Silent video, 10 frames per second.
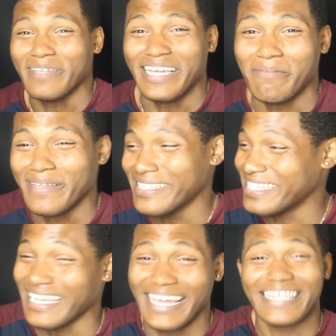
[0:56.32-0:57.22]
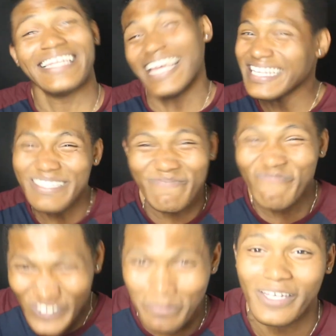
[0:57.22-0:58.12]
demons together. Let's
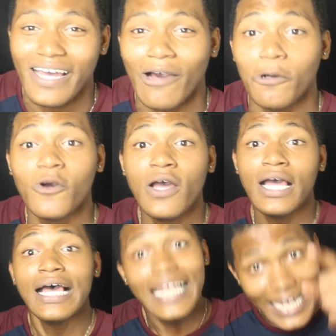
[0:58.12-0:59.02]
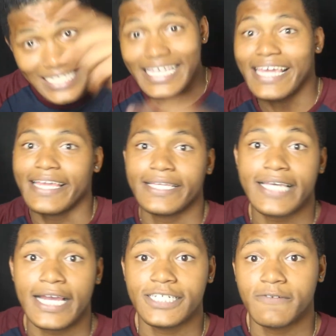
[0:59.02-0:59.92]
flip and go. Let's get it,
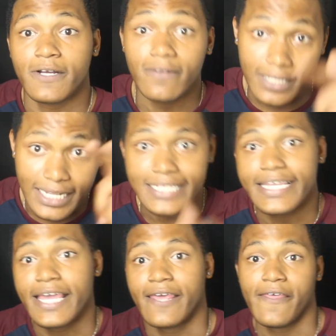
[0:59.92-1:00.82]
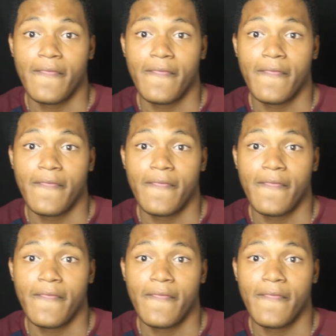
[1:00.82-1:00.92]
Tanjiro. Let's get it.